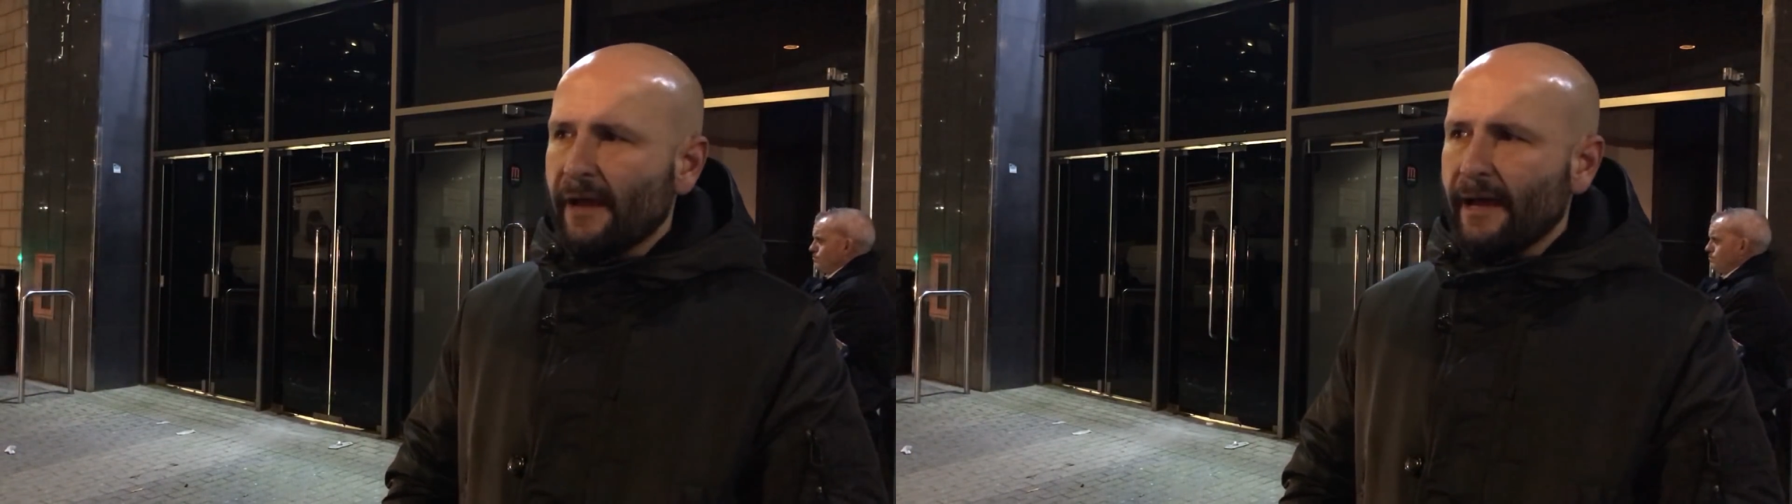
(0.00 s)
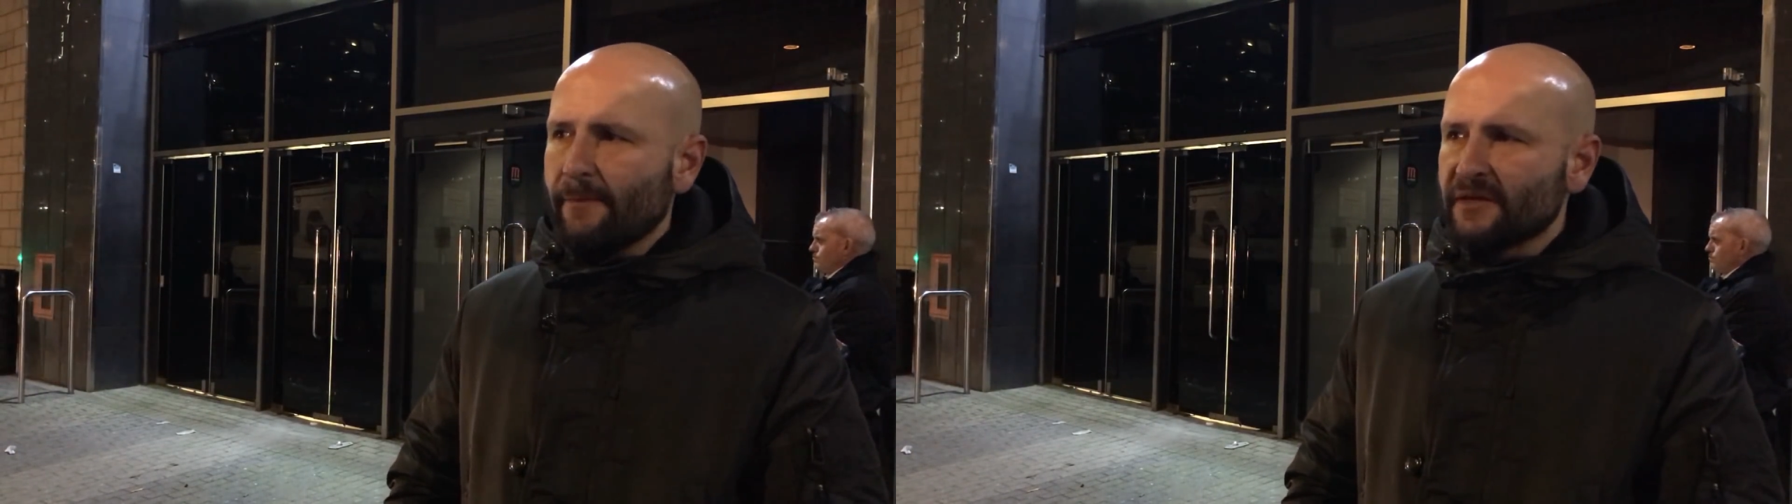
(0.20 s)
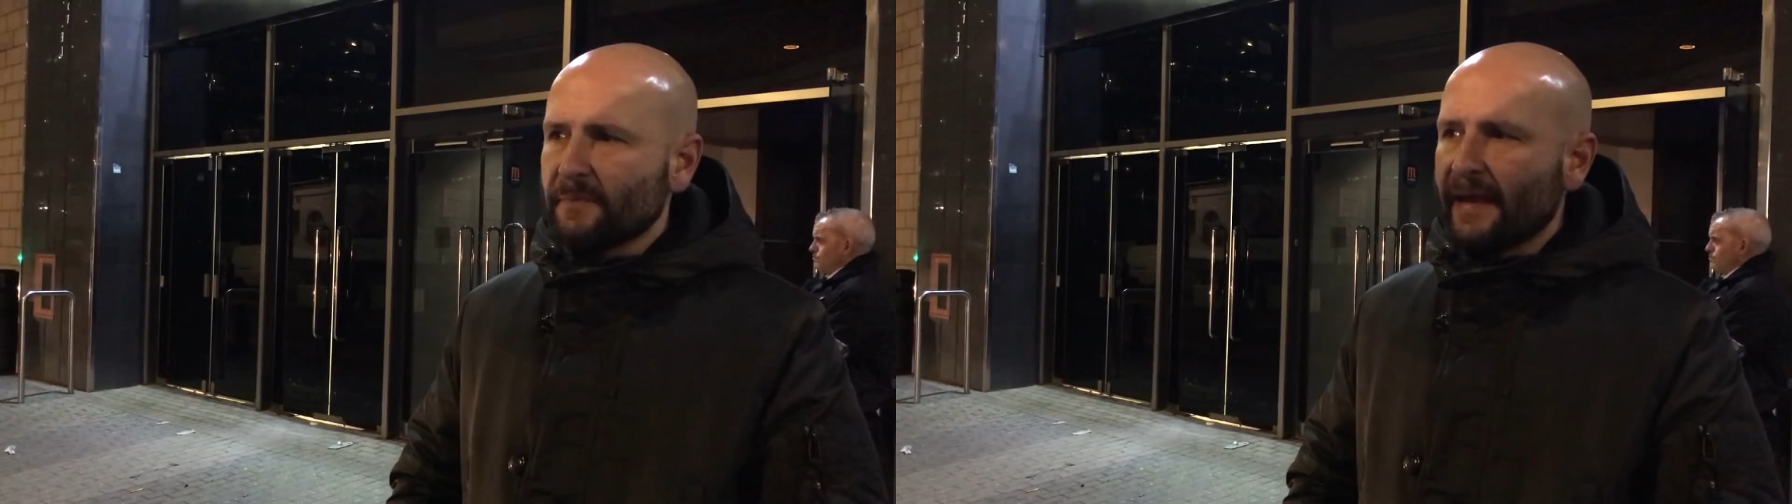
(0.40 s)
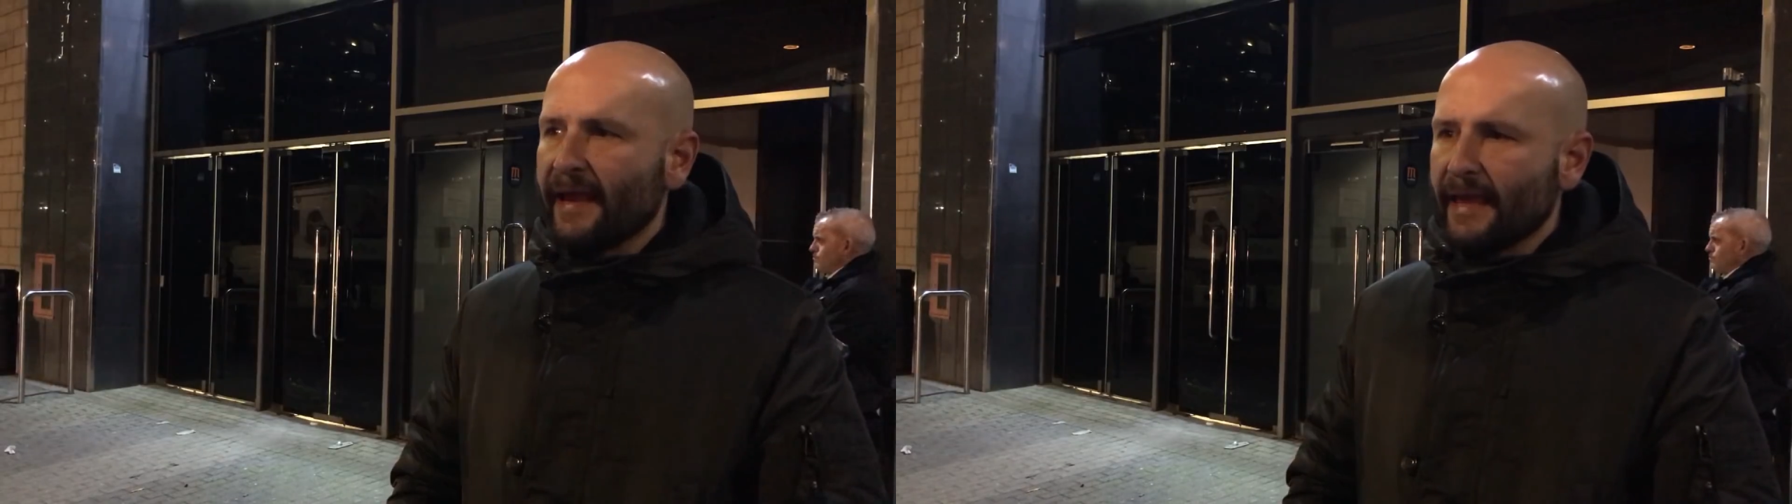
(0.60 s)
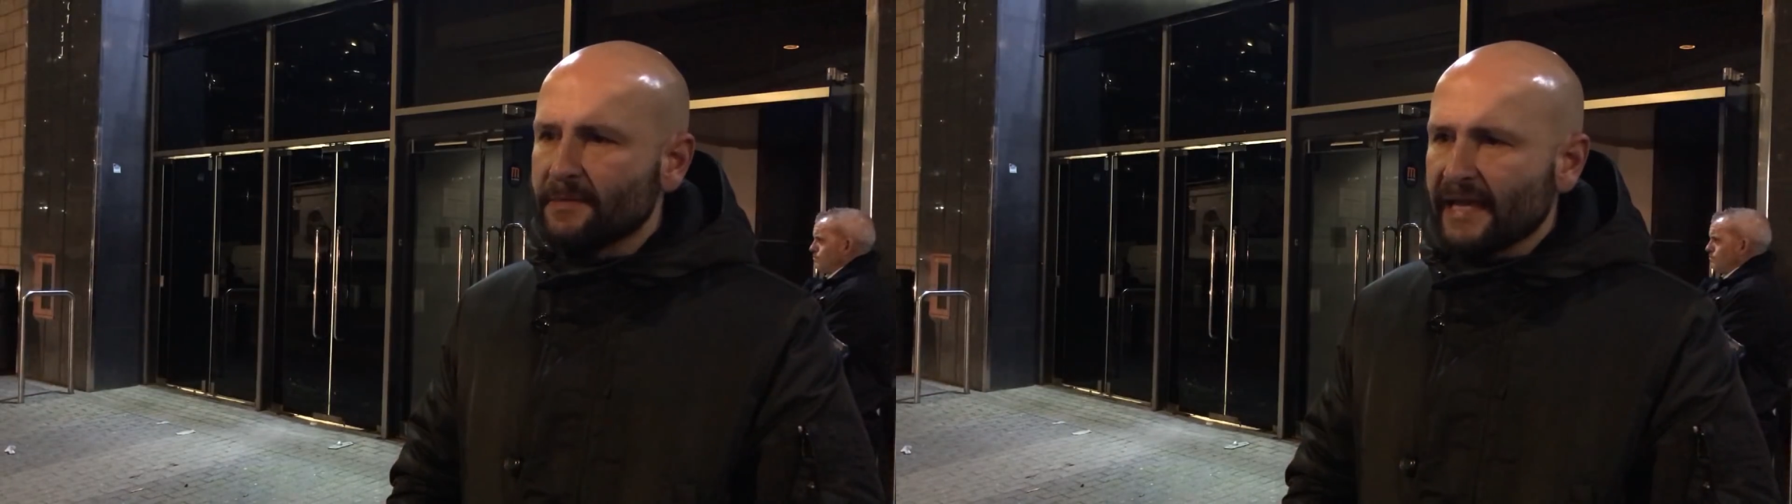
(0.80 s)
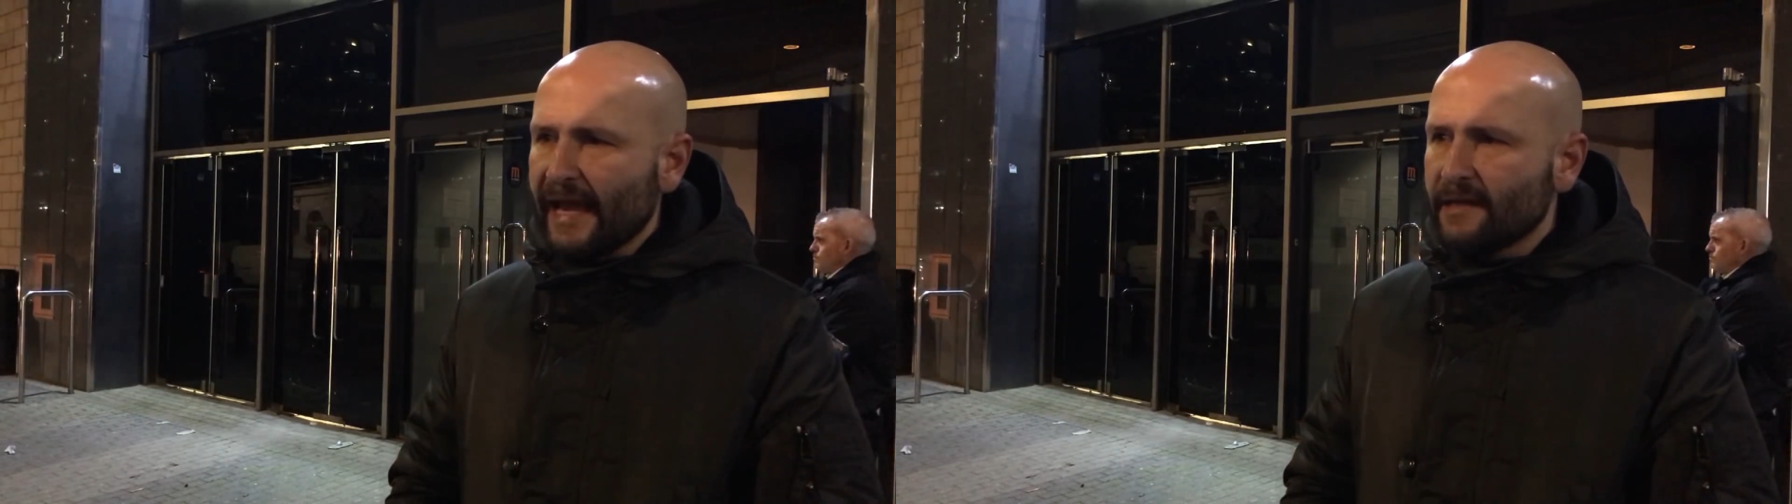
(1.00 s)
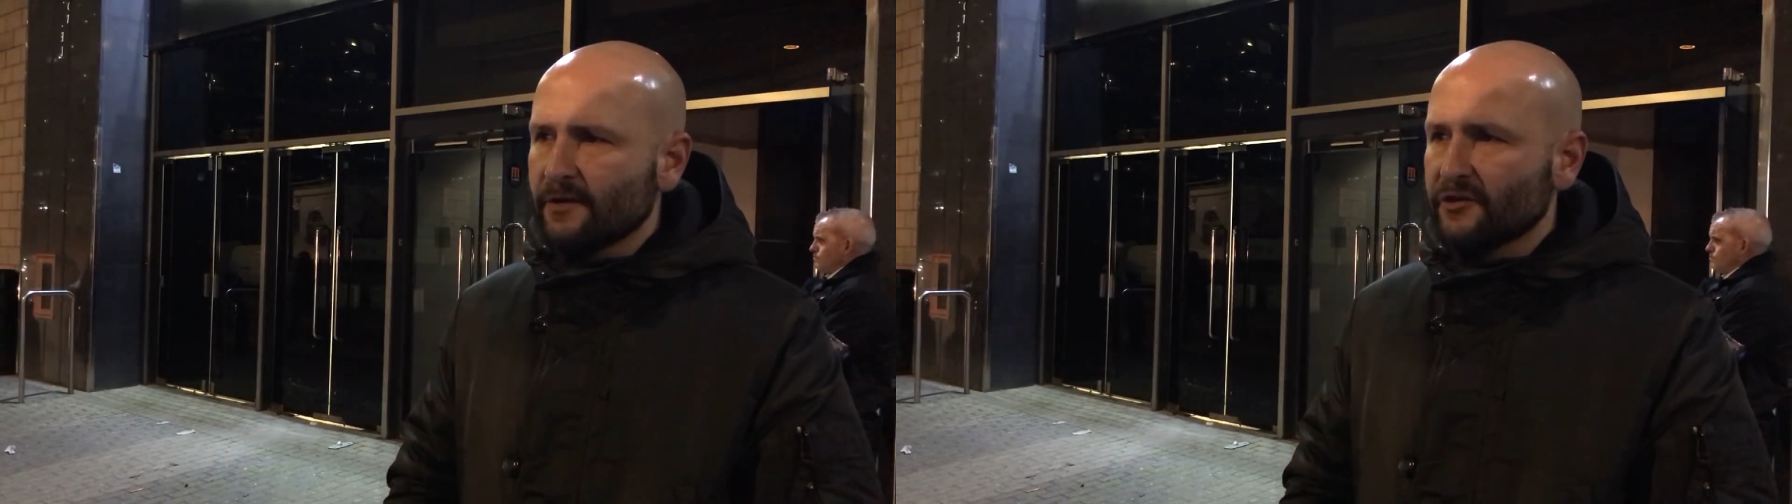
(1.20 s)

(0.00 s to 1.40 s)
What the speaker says: There's bigger games ahead.